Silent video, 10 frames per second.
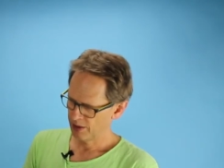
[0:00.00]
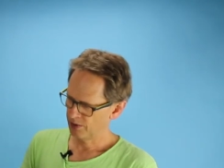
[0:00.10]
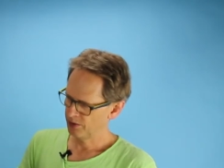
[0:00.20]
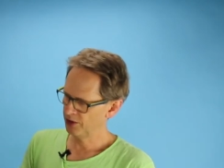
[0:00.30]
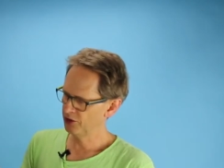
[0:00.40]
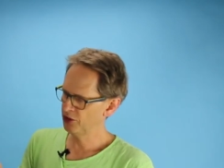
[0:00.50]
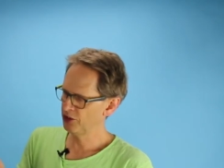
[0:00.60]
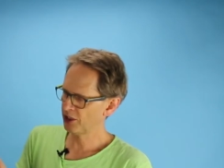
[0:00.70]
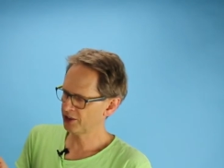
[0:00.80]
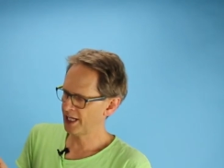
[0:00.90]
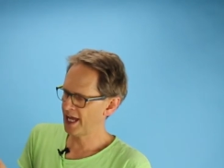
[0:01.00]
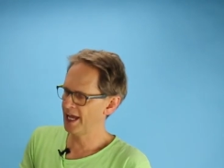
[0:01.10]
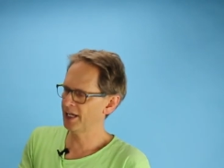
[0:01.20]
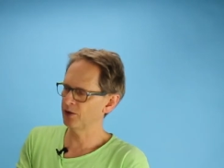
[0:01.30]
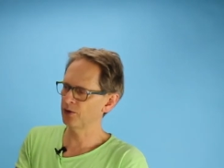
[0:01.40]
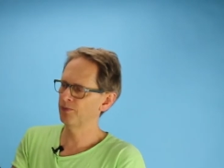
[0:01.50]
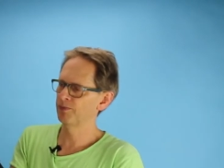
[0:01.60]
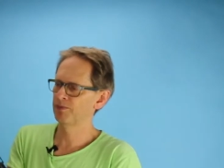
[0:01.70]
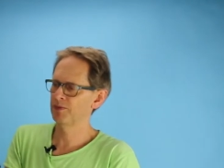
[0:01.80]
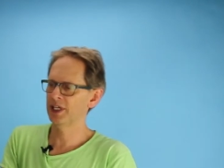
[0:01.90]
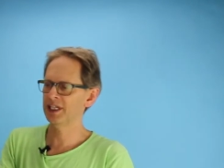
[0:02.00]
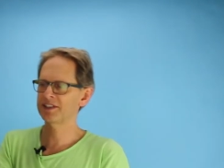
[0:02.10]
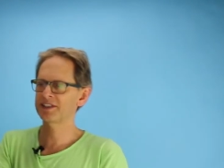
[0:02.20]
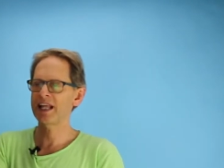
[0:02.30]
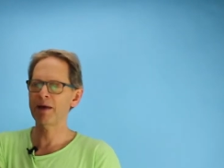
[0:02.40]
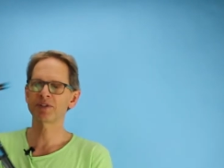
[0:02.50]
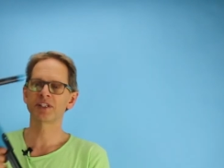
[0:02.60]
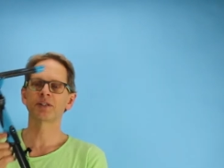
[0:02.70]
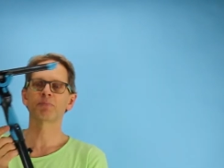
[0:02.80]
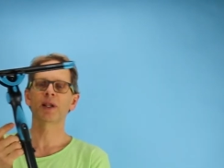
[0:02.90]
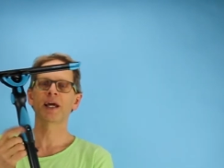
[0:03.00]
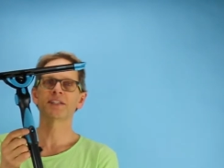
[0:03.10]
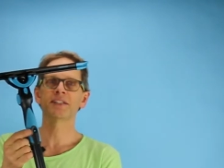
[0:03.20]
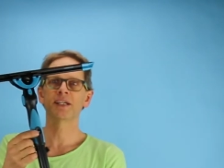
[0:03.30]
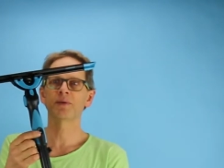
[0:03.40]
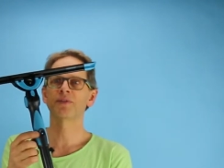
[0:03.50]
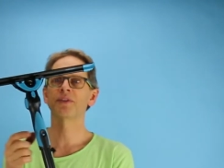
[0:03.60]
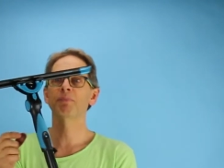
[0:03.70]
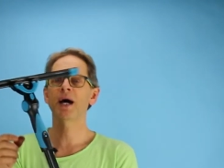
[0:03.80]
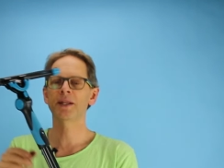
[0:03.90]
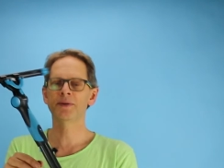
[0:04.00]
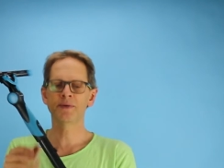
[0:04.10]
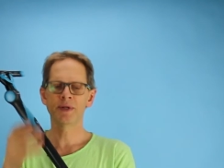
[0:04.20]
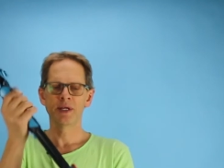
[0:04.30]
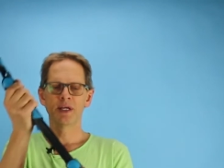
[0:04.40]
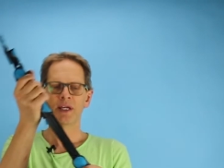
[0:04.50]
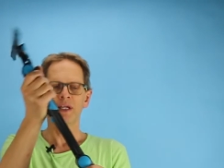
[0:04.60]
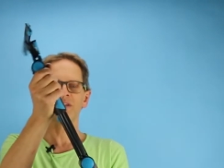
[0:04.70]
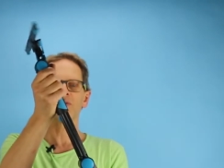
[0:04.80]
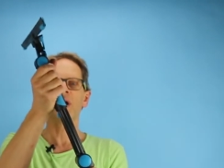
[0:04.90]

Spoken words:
the new Dr Angle, it snaps into place here with the button. It's quite